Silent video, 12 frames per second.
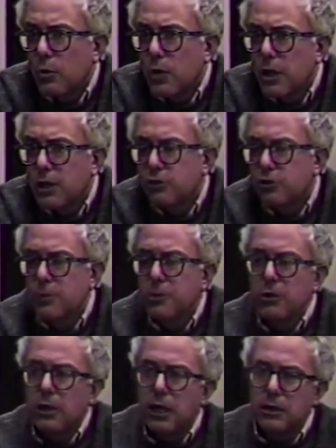We
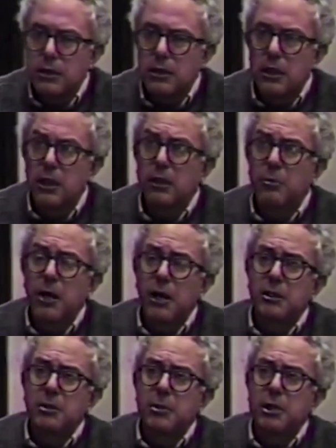contribute as a city
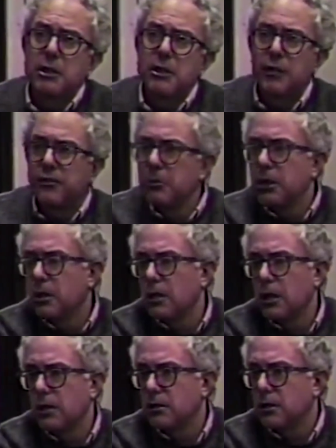approximately $7
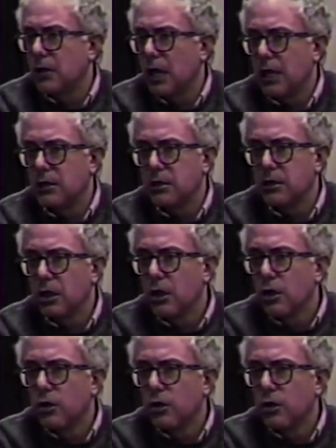million in taxes